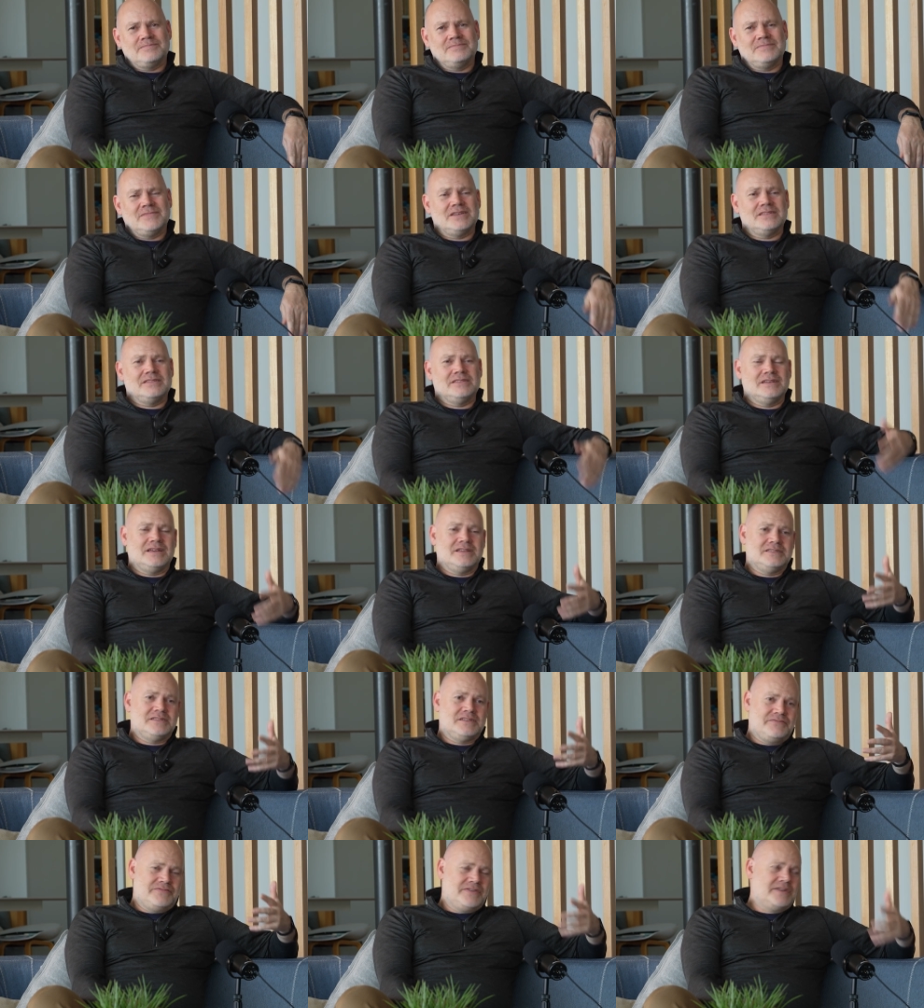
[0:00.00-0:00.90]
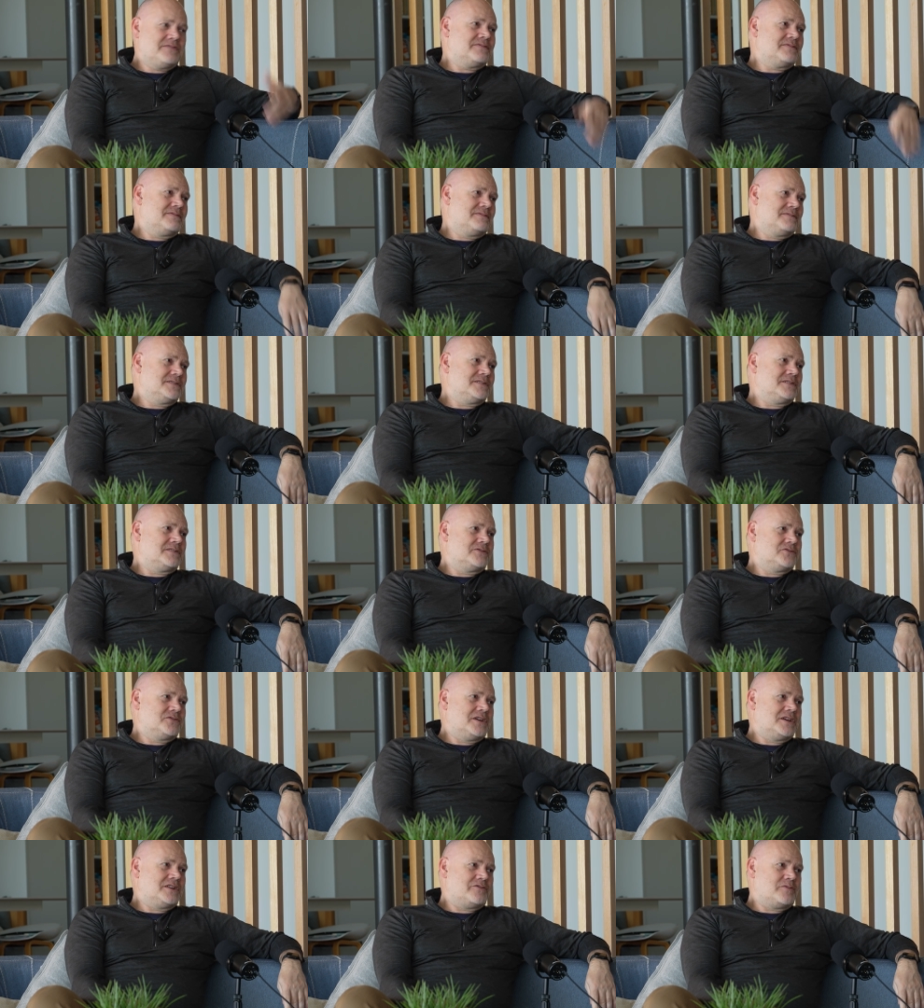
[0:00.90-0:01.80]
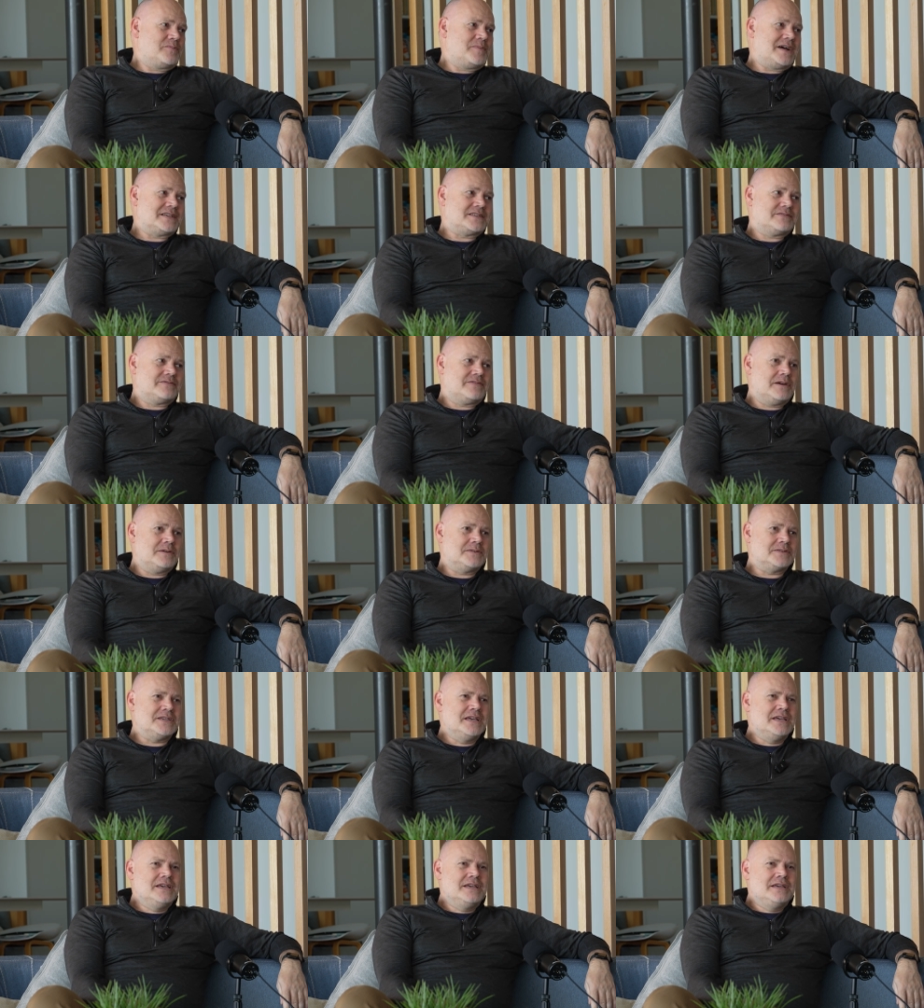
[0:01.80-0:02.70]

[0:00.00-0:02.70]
But then the fifth sort of trait of a passive house